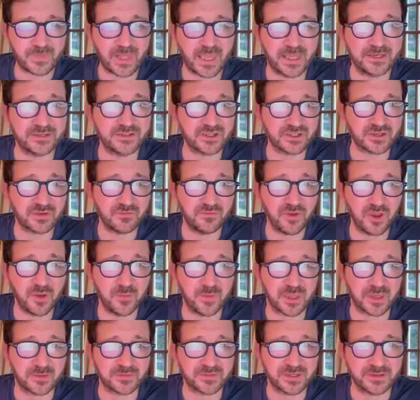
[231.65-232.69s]
And it's just
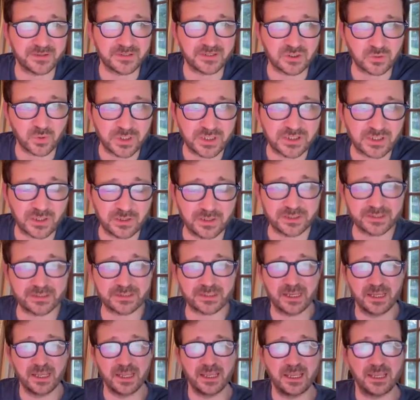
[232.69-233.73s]
confirming I'm sending $20
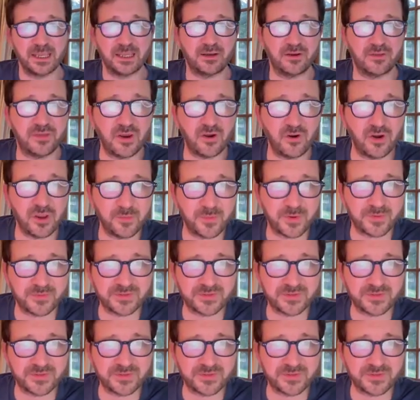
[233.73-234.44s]
in Ethereum.